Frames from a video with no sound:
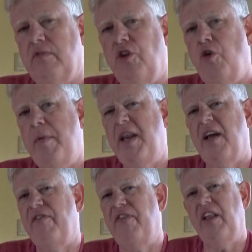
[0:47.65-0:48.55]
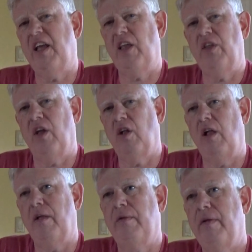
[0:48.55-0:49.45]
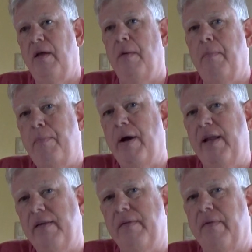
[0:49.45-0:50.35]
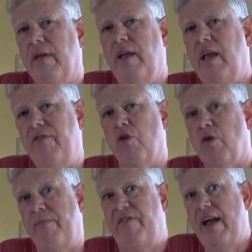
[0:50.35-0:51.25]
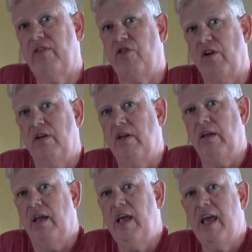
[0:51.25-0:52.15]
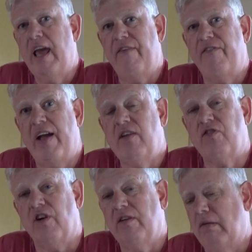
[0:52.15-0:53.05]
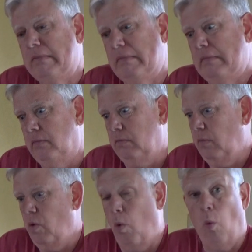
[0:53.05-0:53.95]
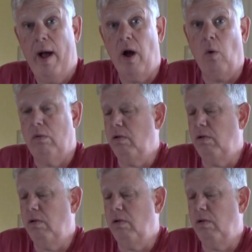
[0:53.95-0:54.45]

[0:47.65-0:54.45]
you may not feel anything at all. But if you rub faster and faster, wow,